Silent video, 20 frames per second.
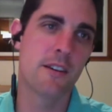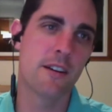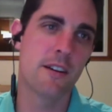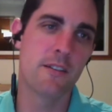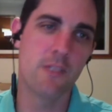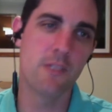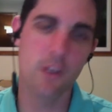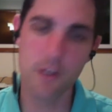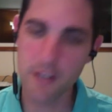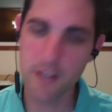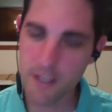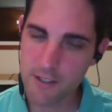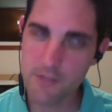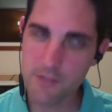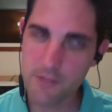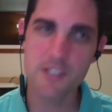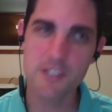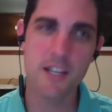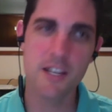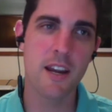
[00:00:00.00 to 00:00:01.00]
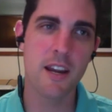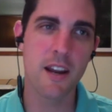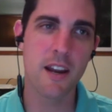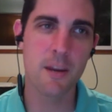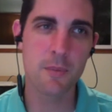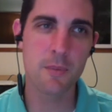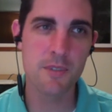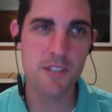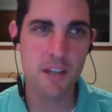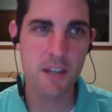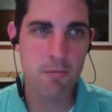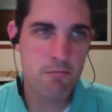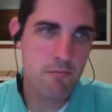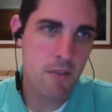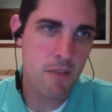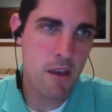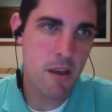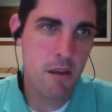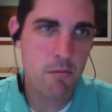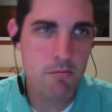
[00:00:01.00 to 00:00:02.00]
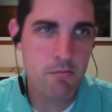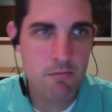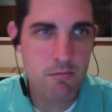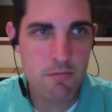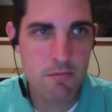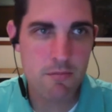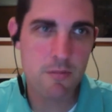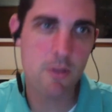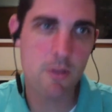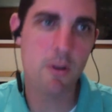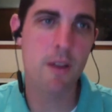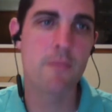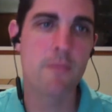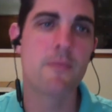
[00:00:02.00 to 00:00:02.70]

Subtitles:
If all you get to is 99%, it's all right.